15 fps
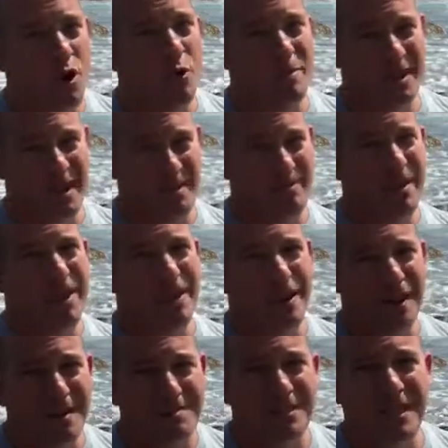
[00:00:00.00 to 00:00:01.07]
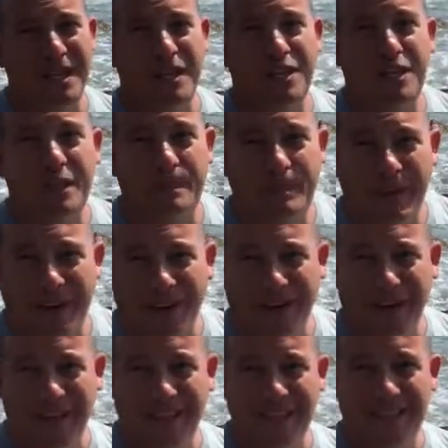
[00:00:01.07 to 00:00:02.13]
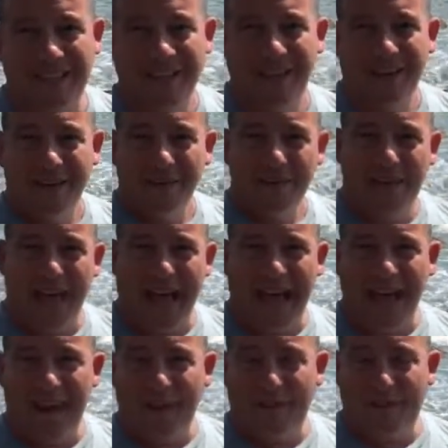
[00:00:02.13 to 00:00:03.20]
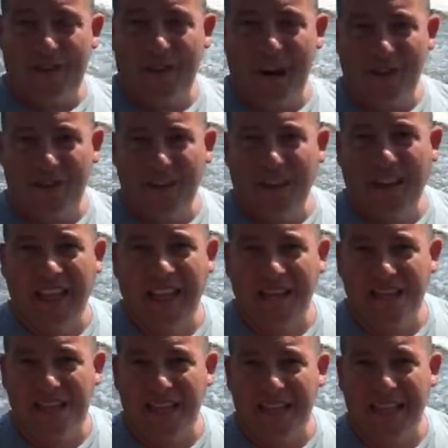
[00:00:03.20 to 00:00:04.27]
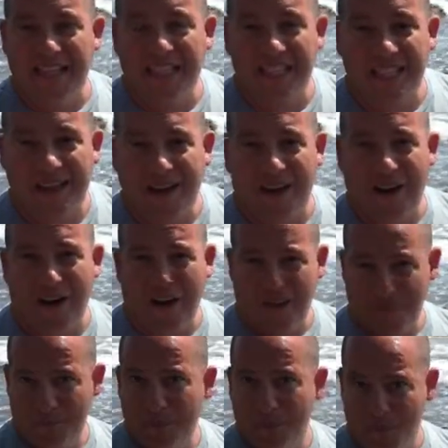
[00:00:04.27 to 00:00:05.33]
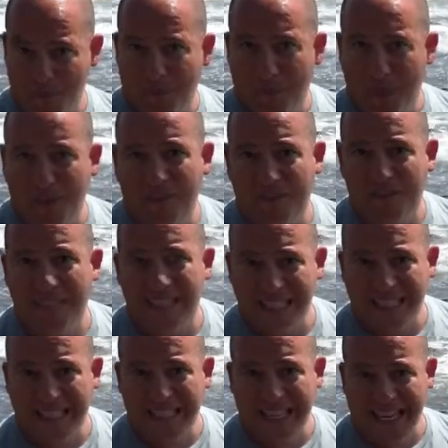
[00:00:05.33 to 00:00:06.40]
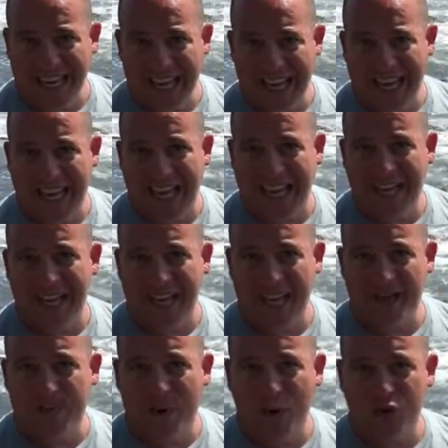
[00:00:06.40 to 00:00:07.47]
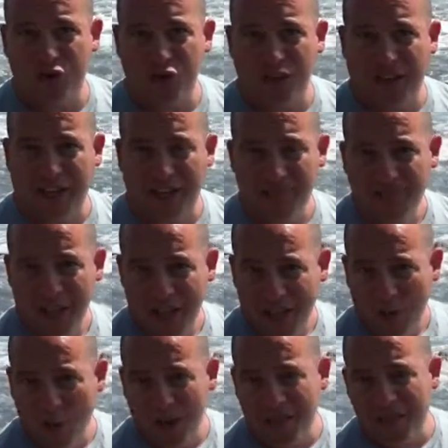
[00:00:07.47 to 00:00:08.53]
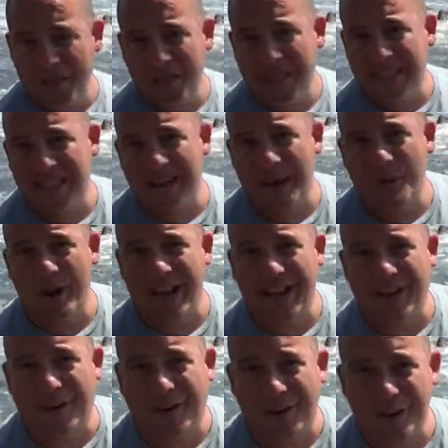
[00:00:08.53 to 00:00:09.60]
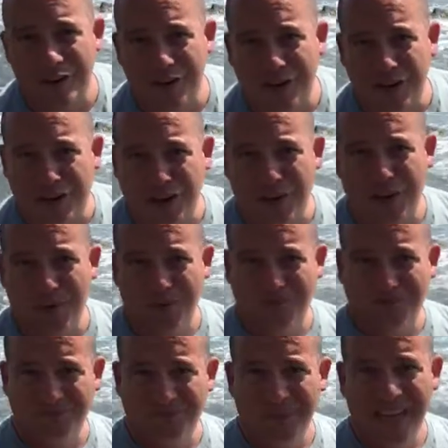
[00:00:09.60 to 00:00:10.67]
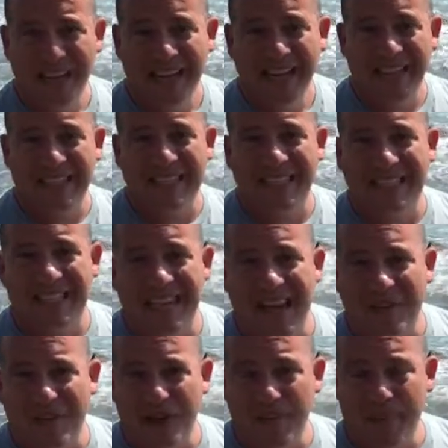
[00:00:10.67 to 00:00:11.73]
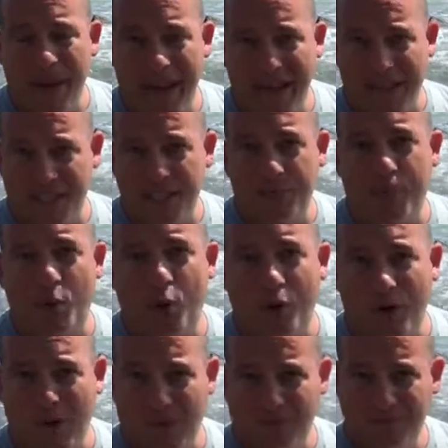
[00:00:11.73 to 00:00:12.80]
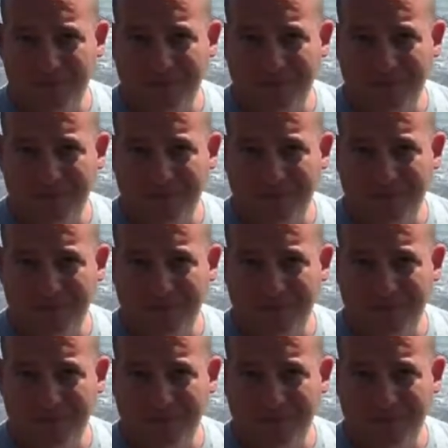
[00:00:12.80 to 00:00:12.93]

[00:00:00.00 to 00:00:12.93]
moment. It becomes an experience that forever leaves its scar, both physically and emotionally. One of the things that I want to encourage you to do is to see every pain as a portal.